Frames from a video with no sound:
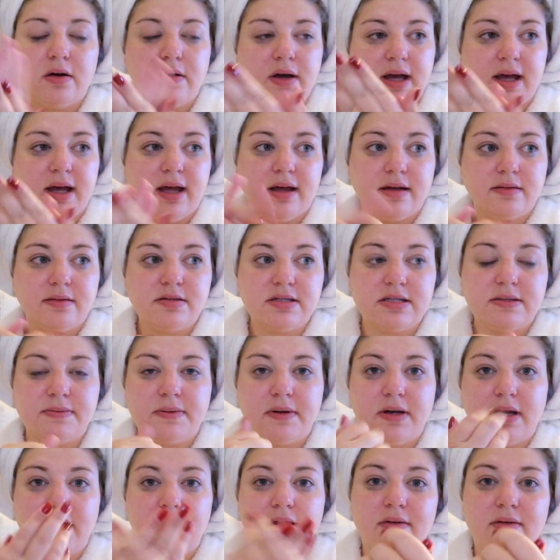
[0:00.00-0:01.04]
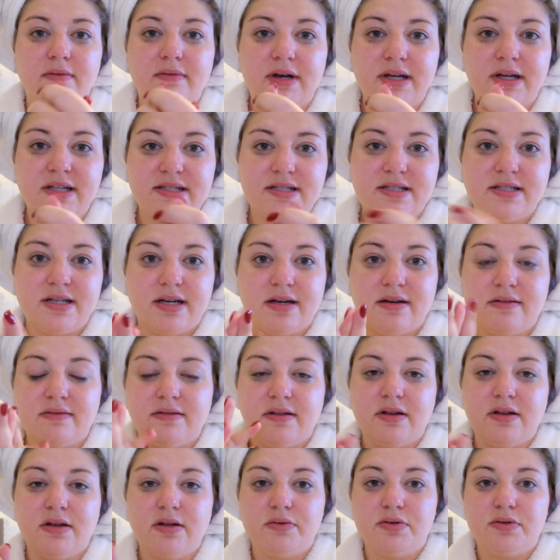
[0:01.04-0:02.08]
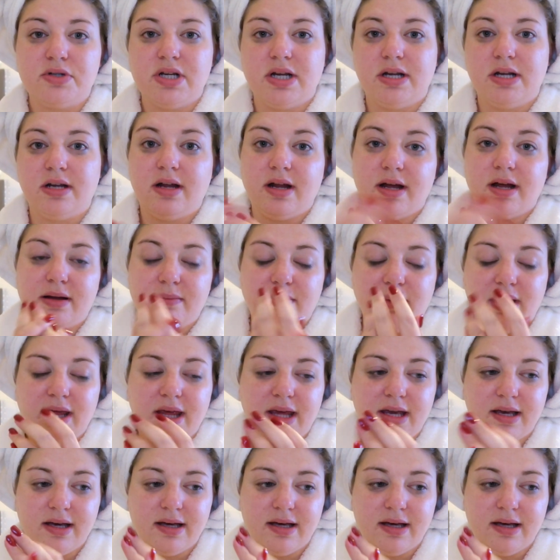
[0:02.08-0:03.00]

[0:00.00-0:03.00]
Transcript: Okay, I'm just putting the rest of the lotion on my